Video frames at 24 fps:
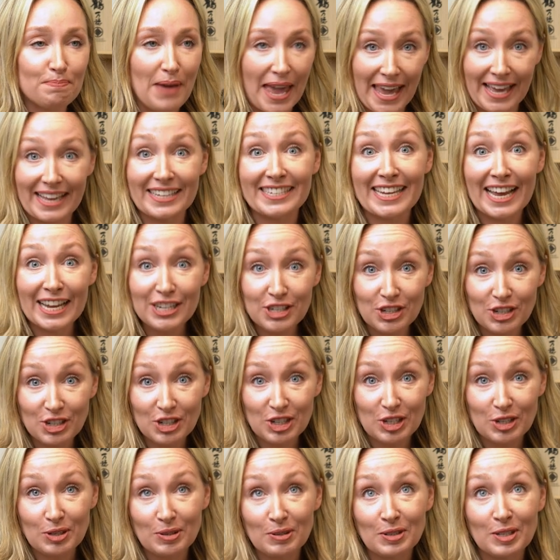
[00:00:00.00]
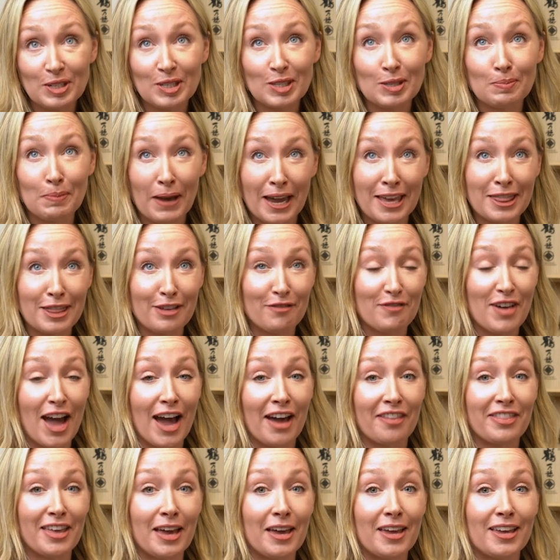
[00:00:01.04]
to, despite the
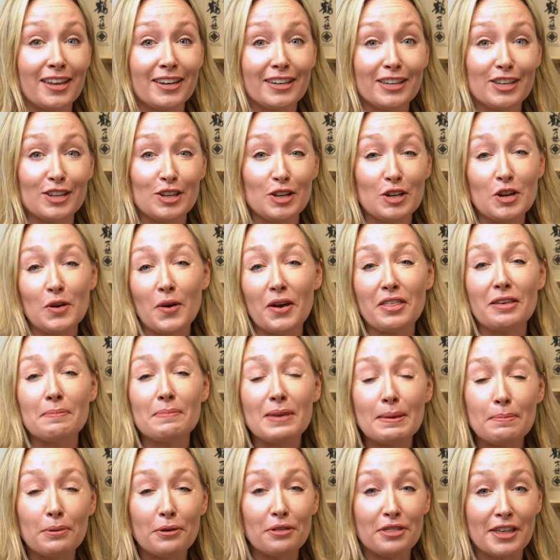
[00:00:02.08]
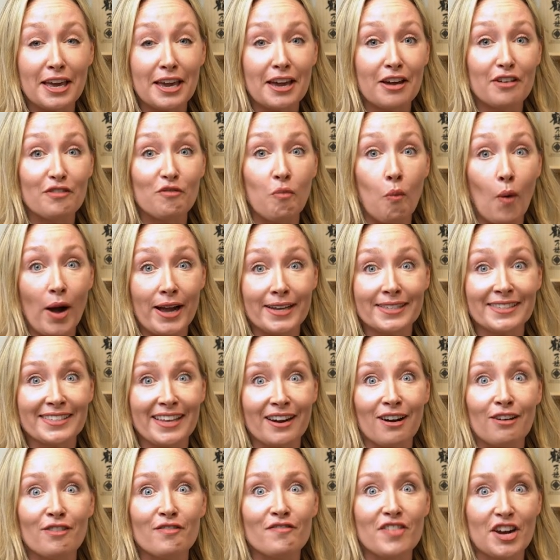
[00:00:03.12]
fact that, you know, I think people think of
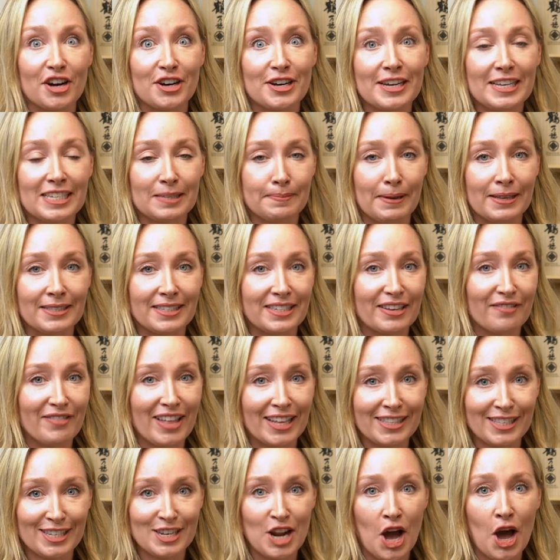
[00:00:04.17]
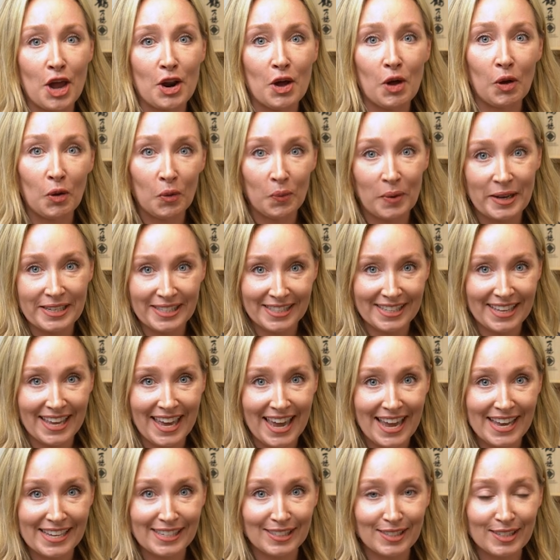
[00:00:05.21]
wines that are very expensive. That's not always the
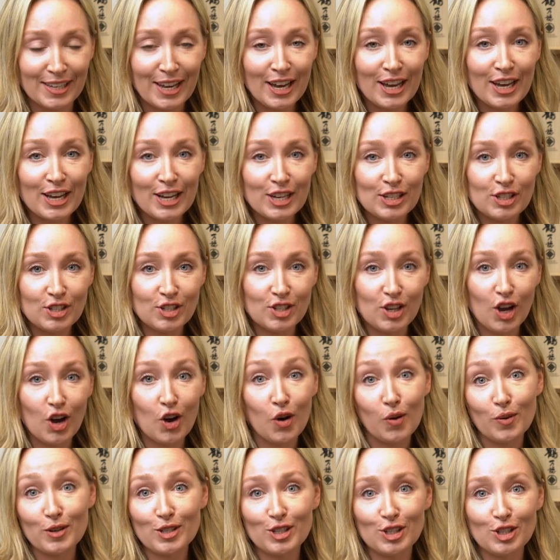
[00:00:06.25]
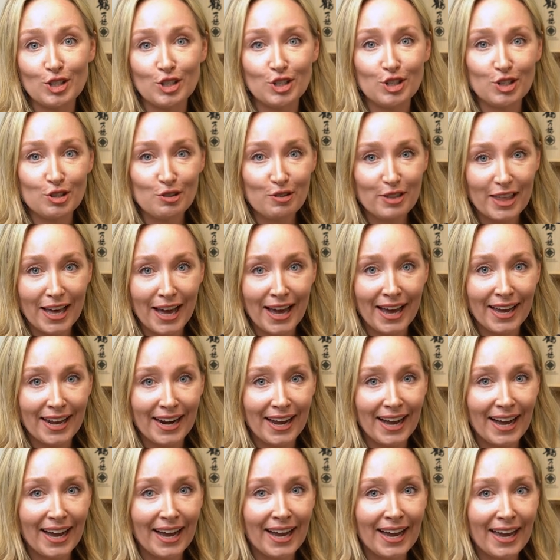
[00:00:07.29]
case. So to do
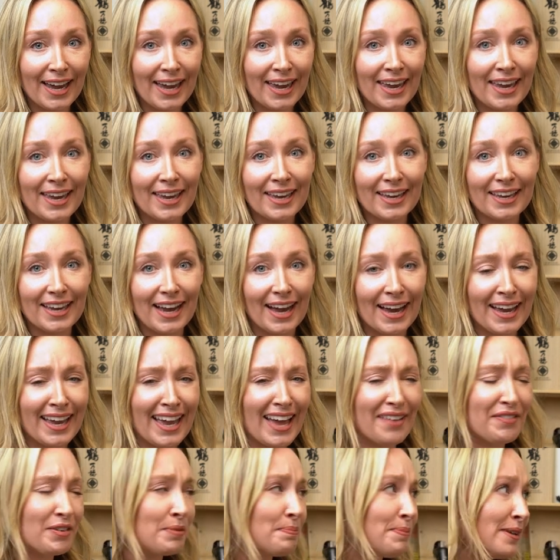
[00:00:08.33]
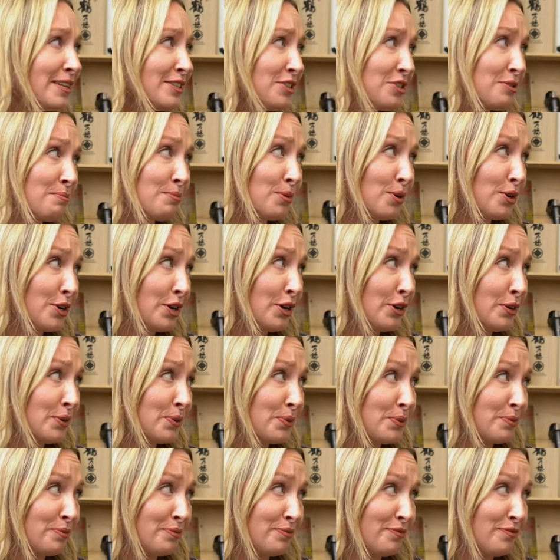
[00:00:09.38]
that, I haven't been to
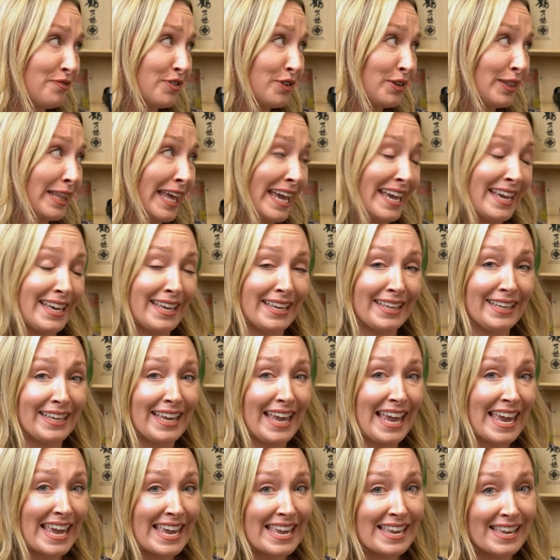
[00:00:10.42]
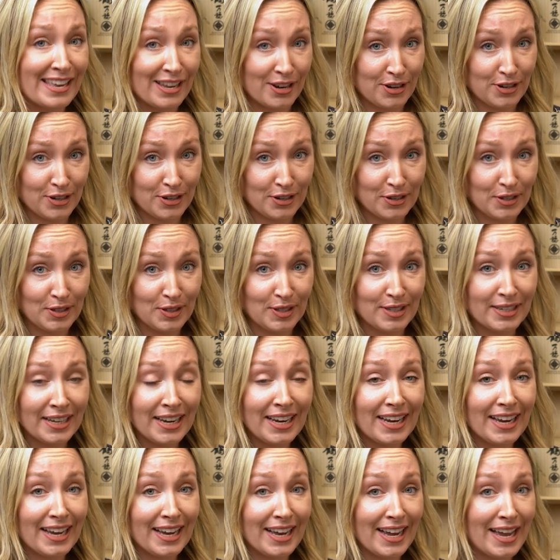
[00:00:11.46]
Bordeaux for like 8
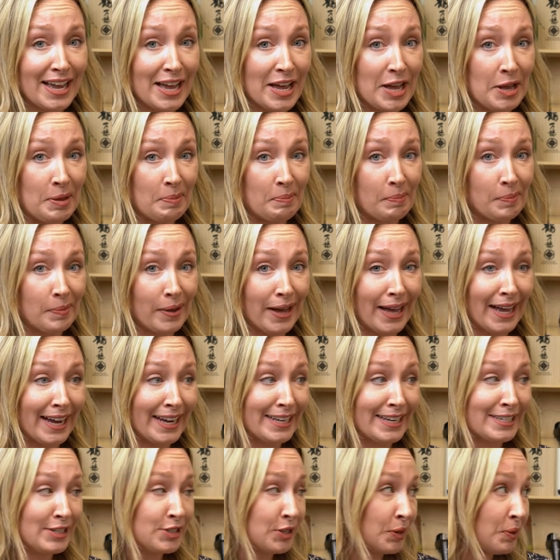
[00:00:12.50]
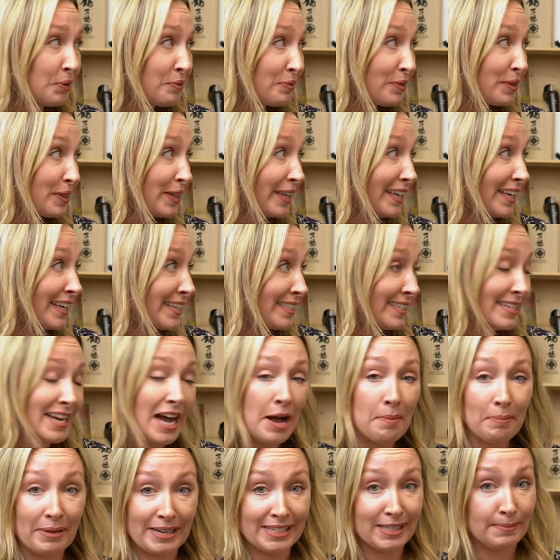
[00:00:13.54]
years. I don't really, it's
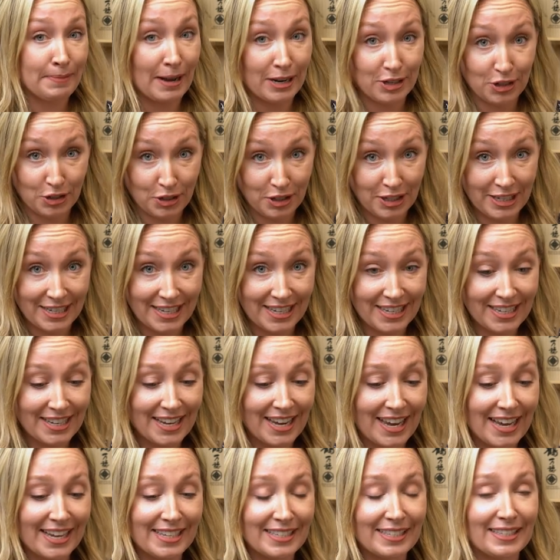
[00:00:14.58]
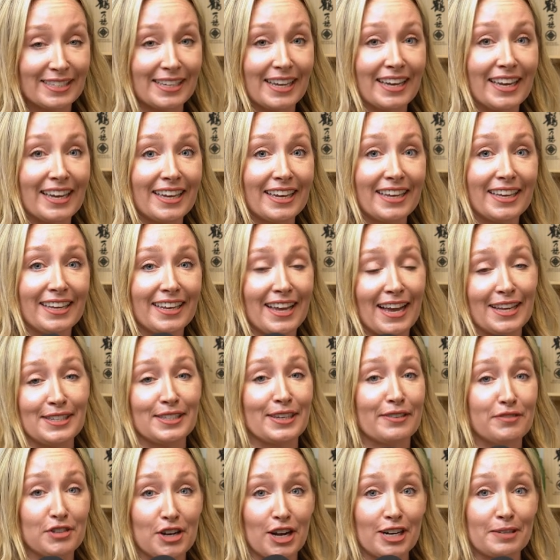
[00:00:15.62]
not my specialty as
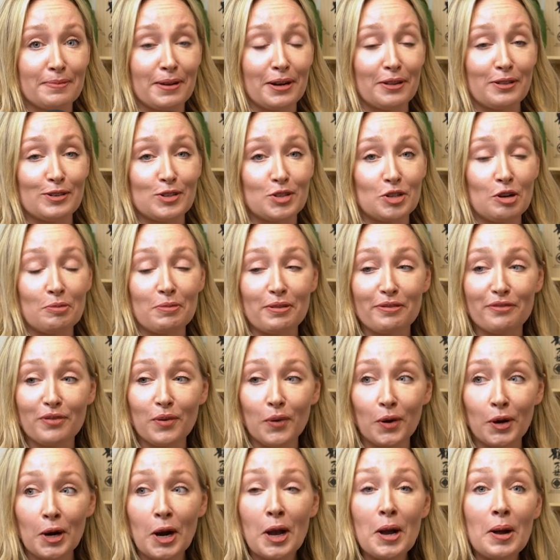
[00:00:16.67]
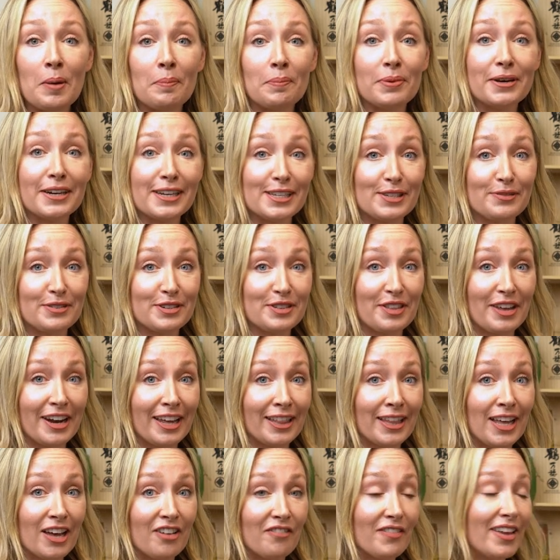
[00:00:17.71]
I've talked about on the show before, but it is a reason that
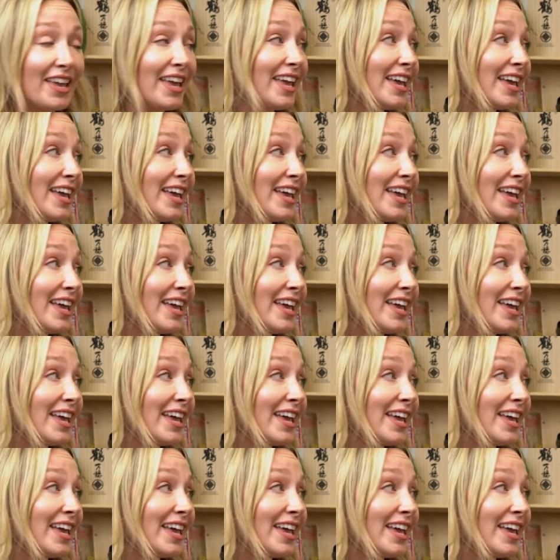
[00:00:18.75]
I love.